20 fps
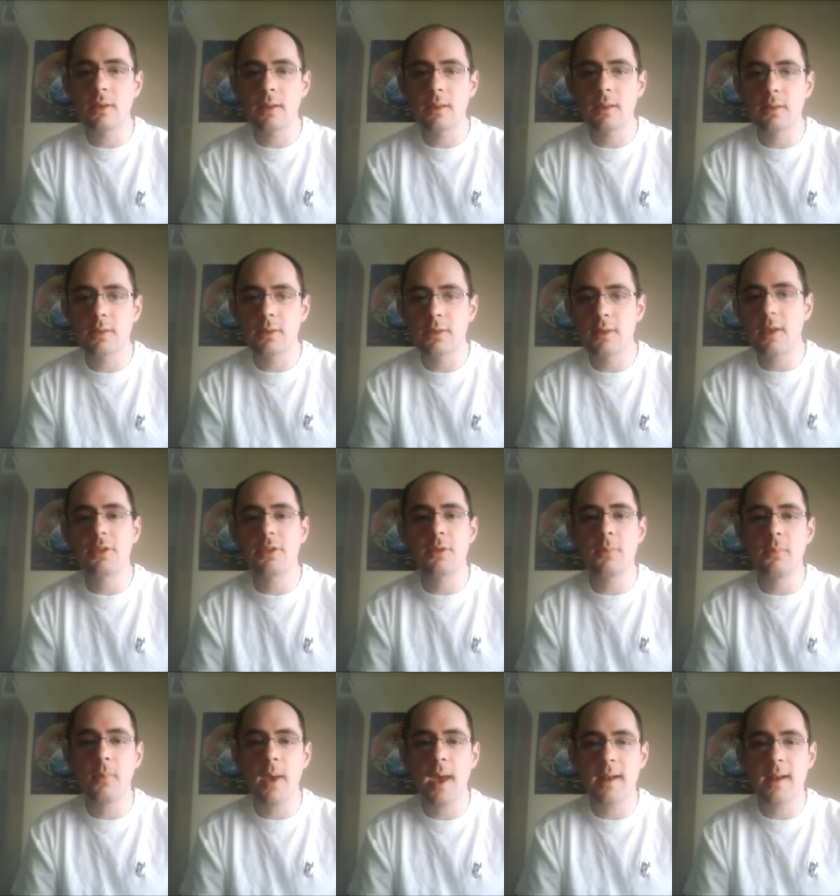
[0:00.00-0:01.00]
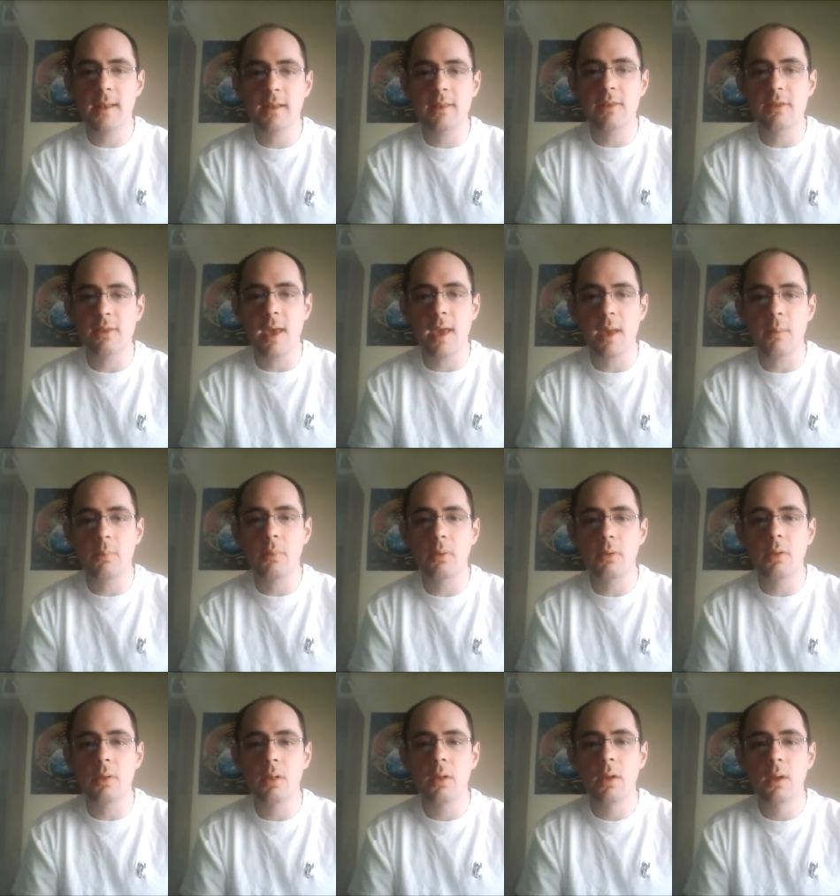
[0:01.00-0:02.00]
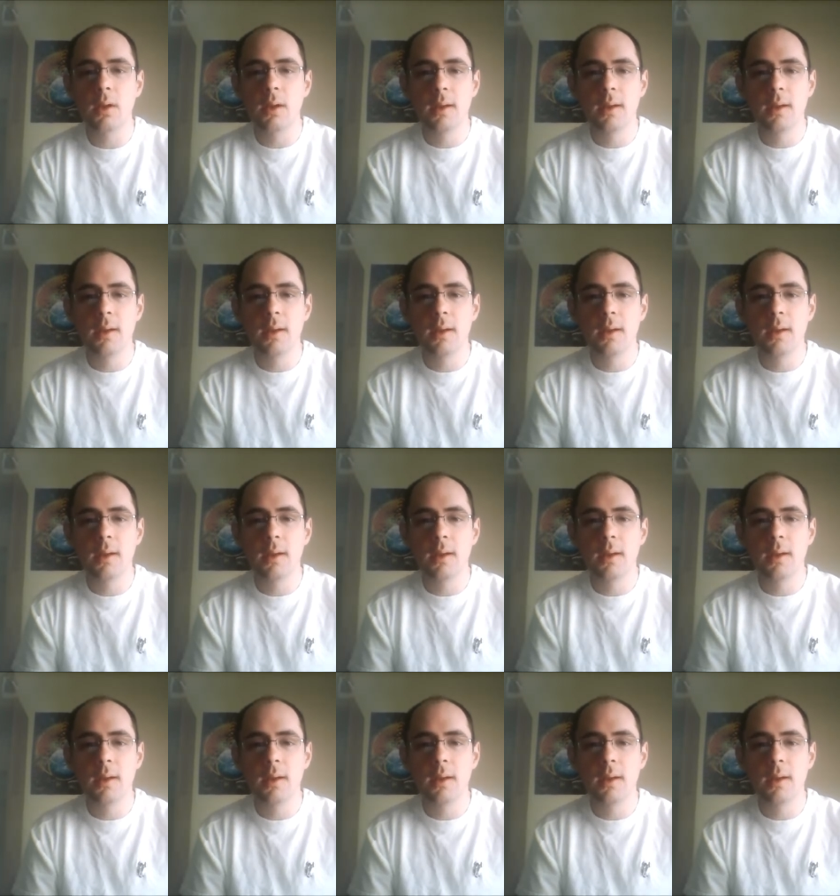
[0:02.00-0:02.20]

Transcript: It sets a bad example